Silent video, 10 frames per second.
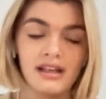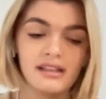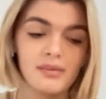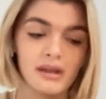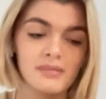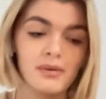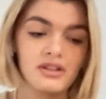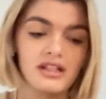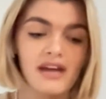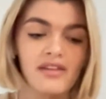It's put
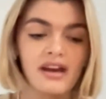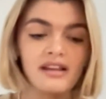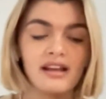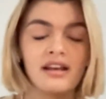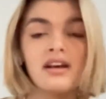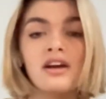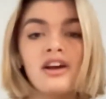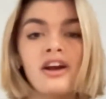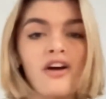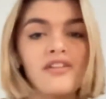together, and then
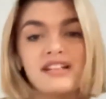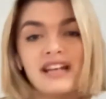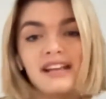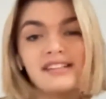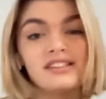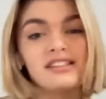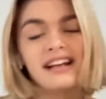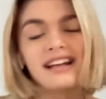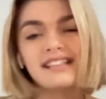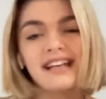on the day, it's just,
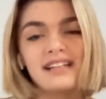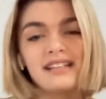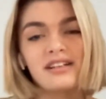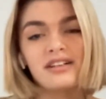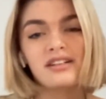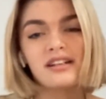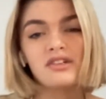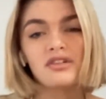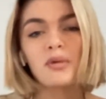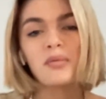like I say, it's a
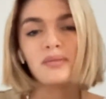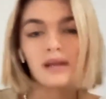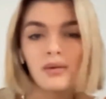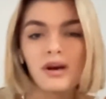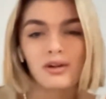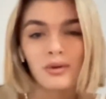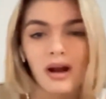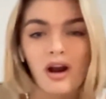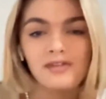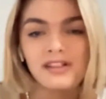group of people I work with
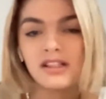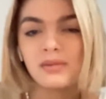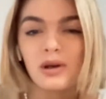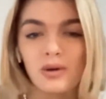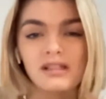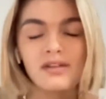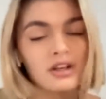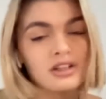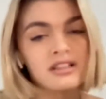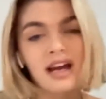quite often, so we always have a
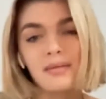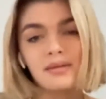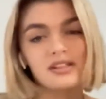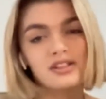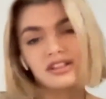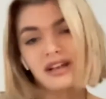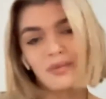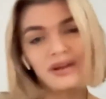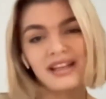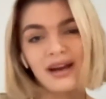good time because it's just like
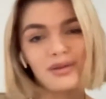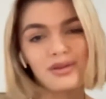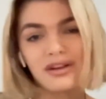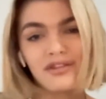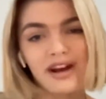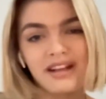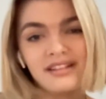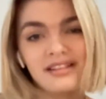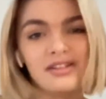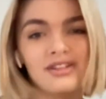being there with all your
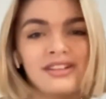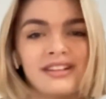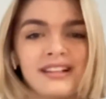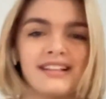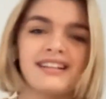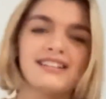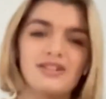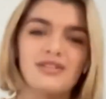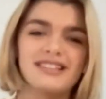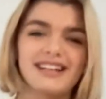friends. So it's
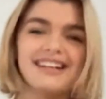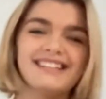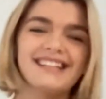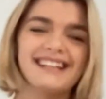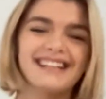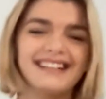always good.